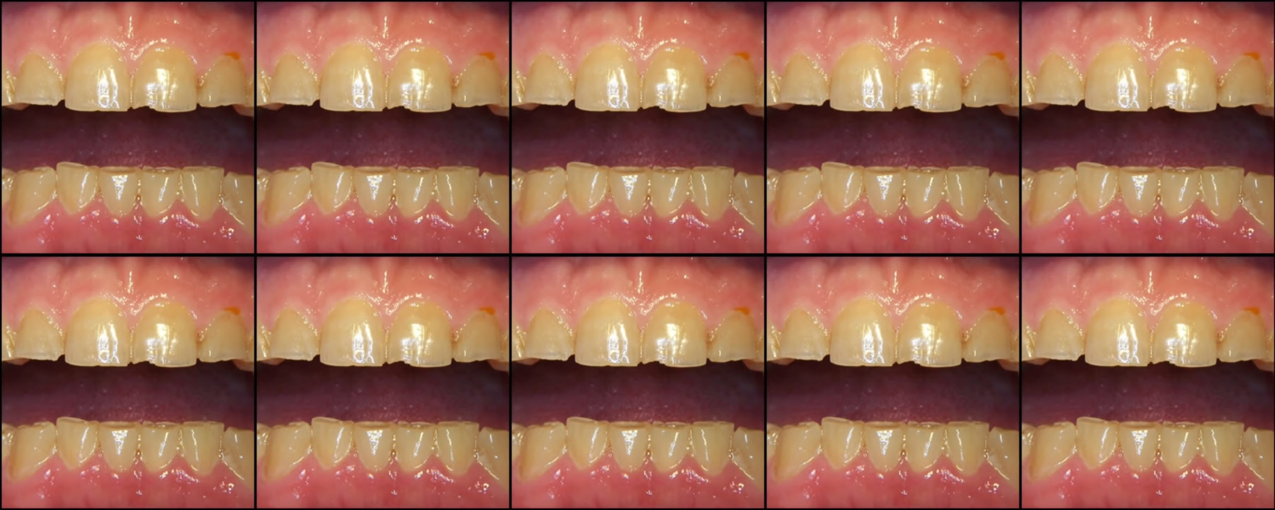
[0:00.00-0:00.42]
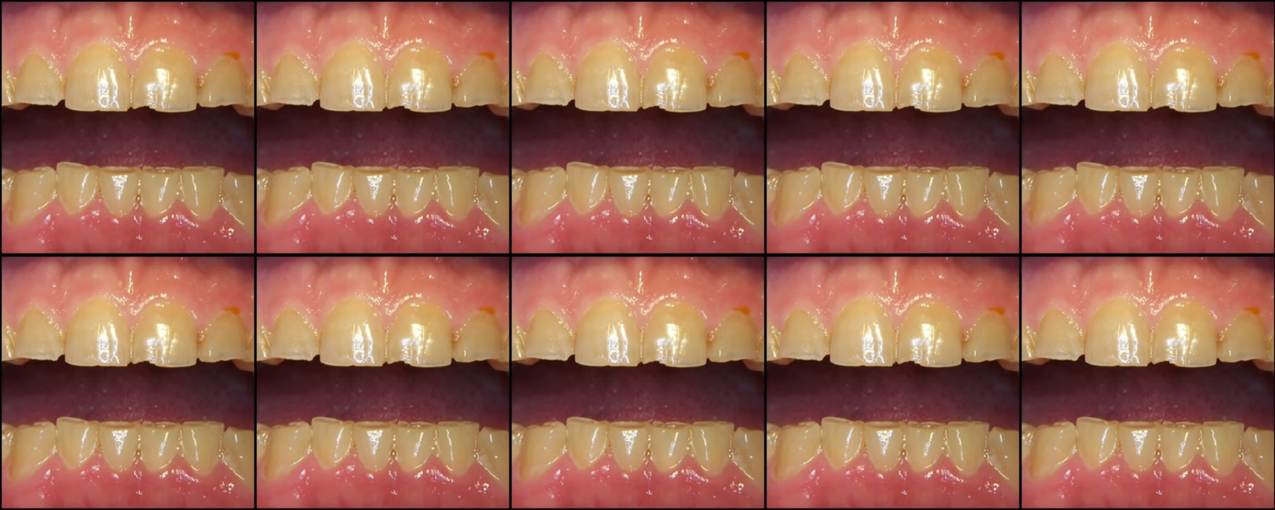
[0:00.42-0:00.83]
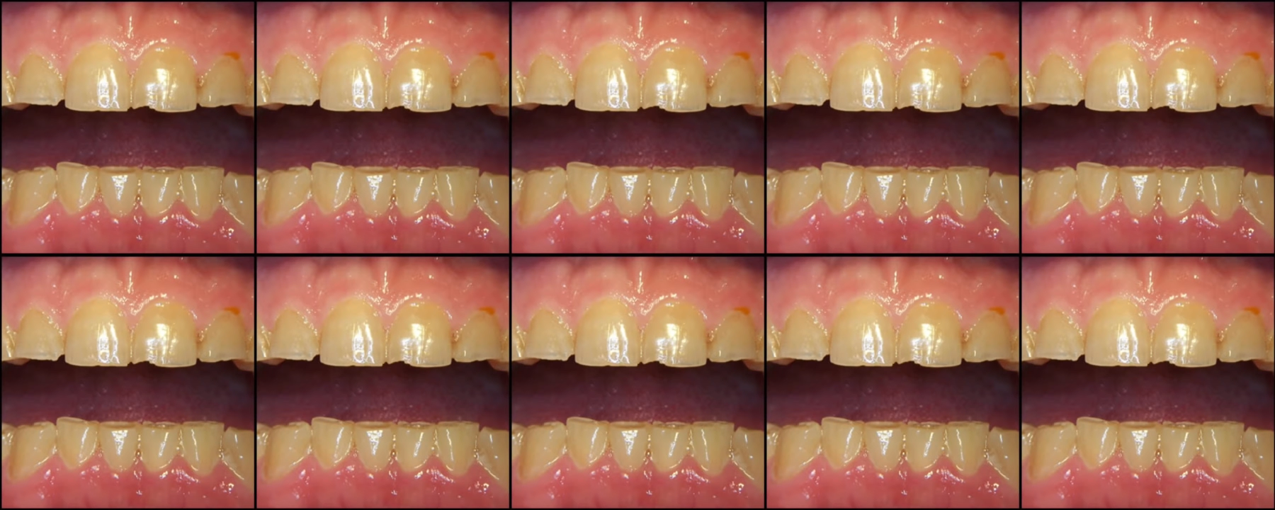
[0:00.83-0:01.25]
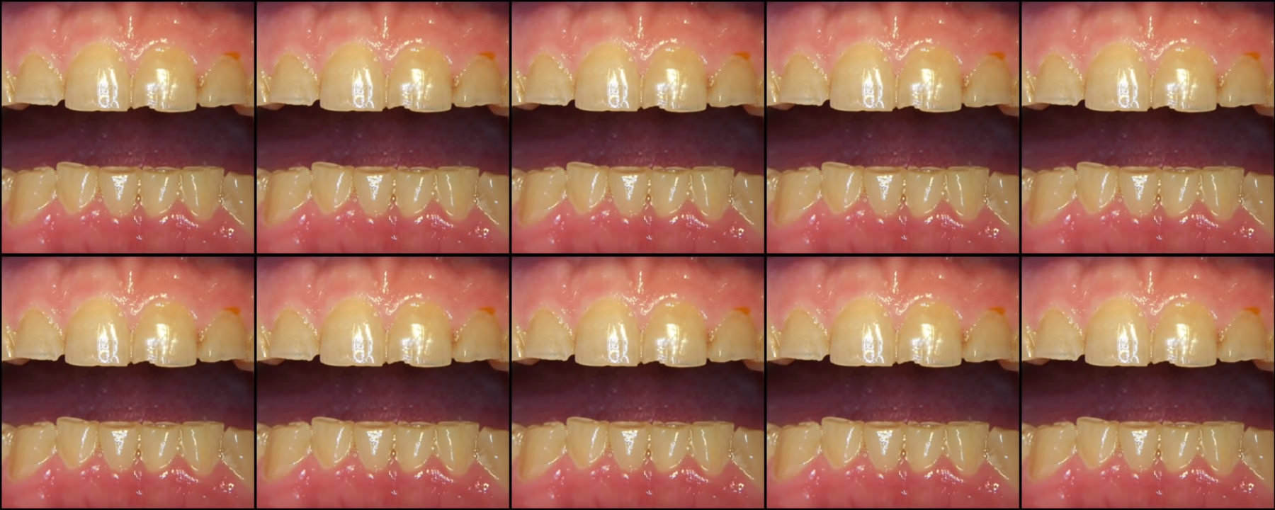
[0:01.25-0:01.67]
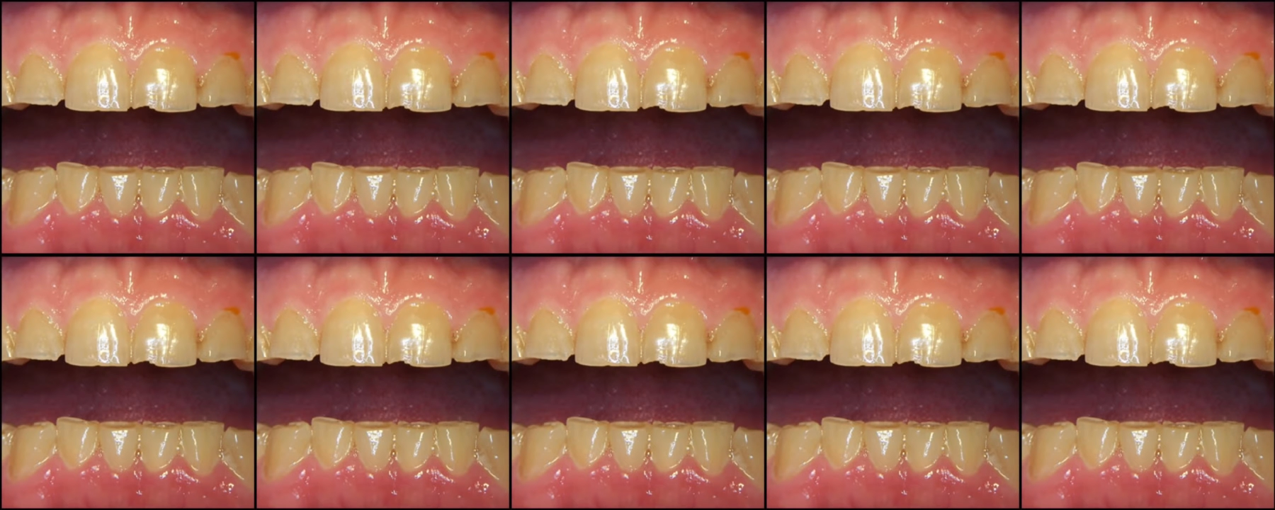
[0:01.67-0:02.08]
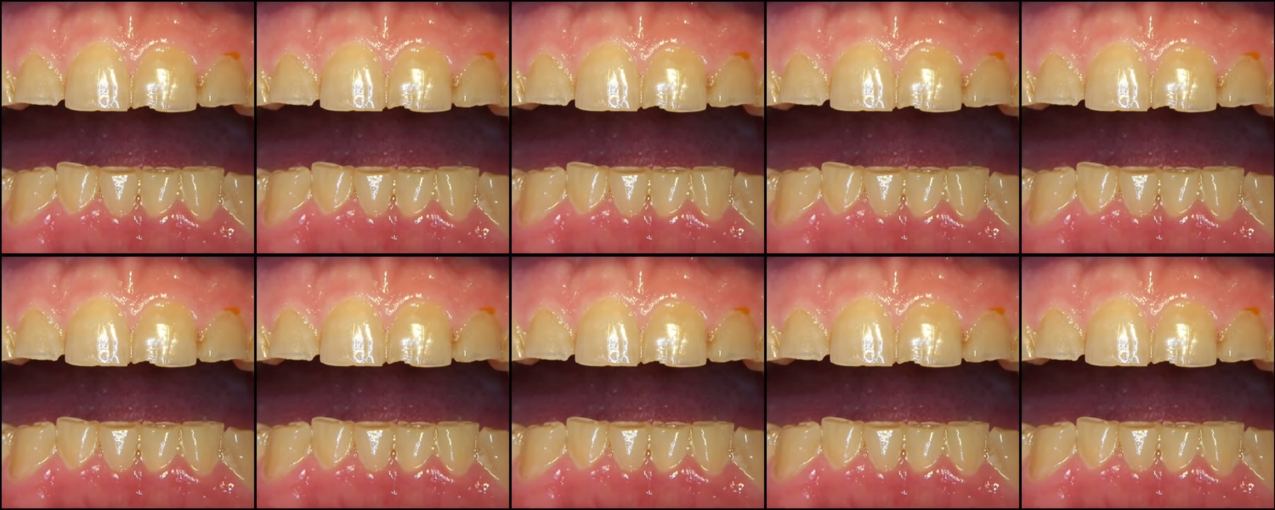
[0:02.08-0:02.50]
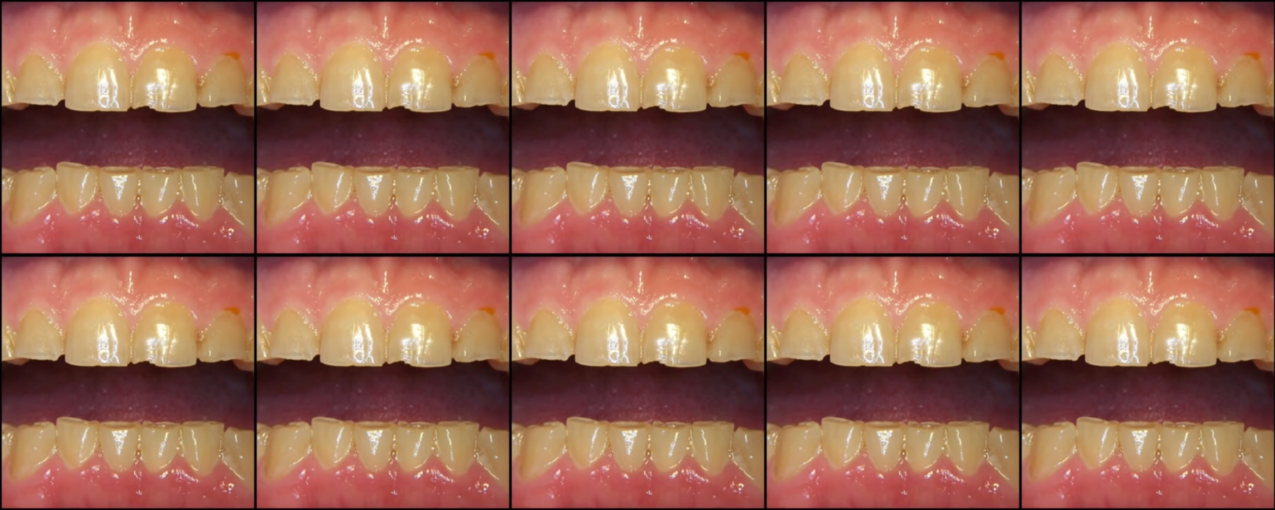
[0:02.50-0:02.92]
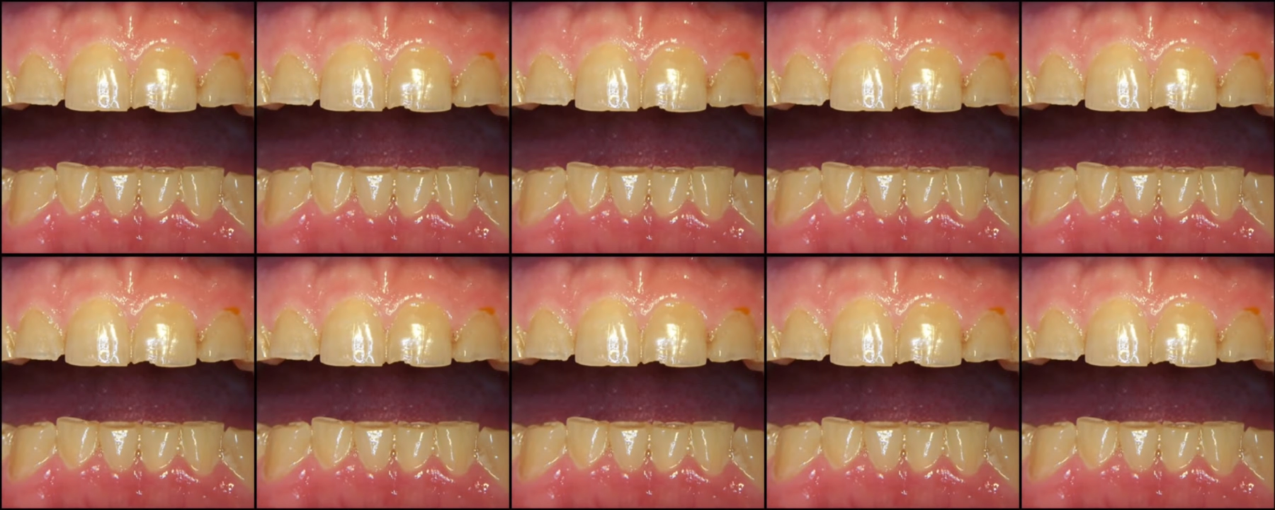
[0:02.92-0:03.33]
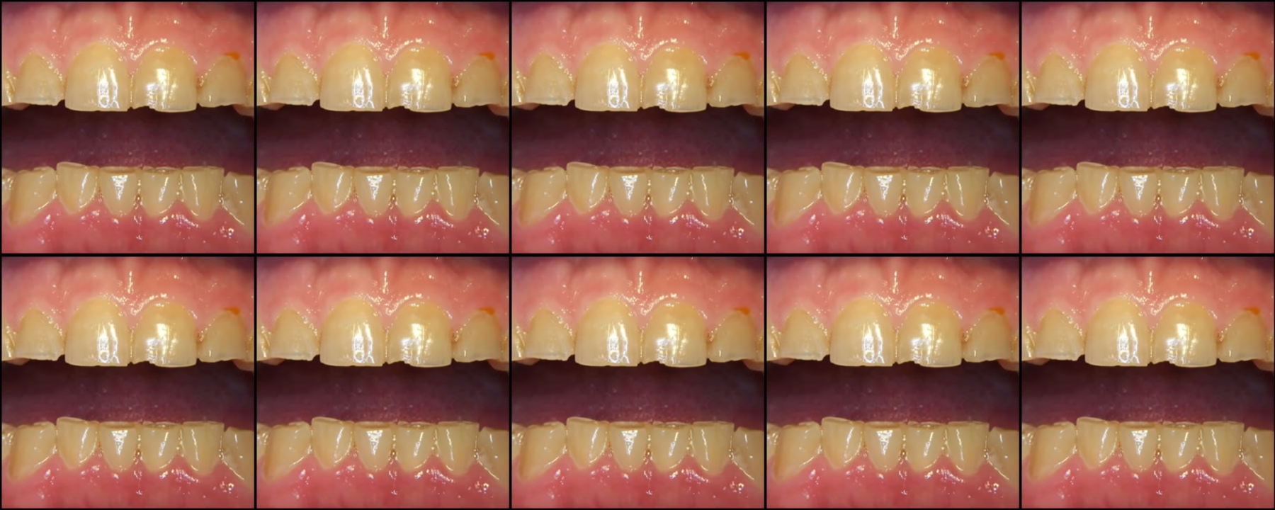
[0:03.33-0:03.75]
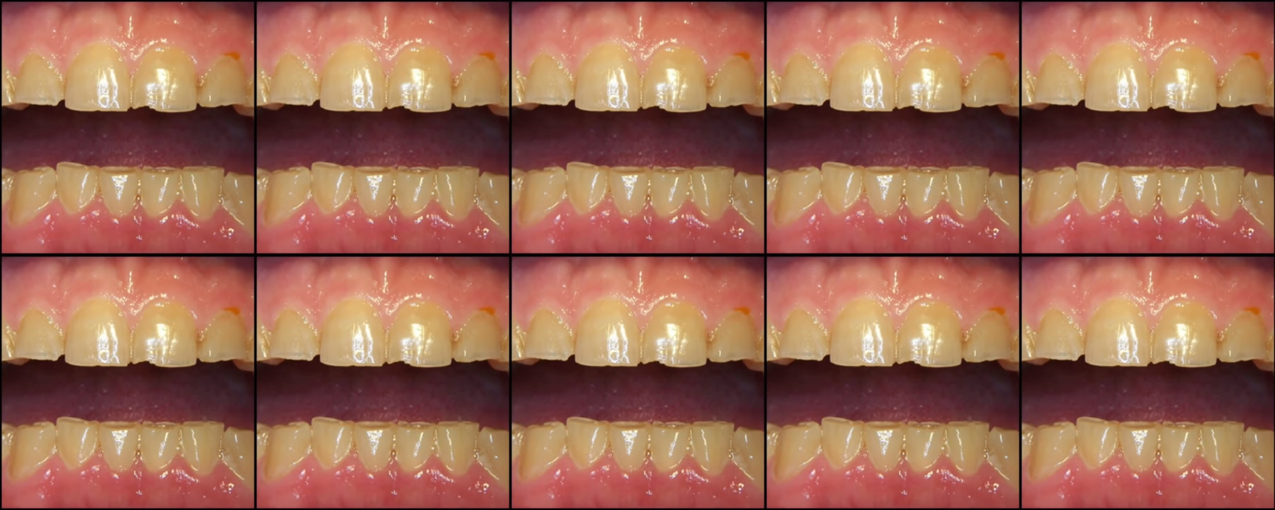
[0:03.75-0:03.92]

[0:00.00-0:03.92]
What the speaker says: No face is visible, so there are no lips to read.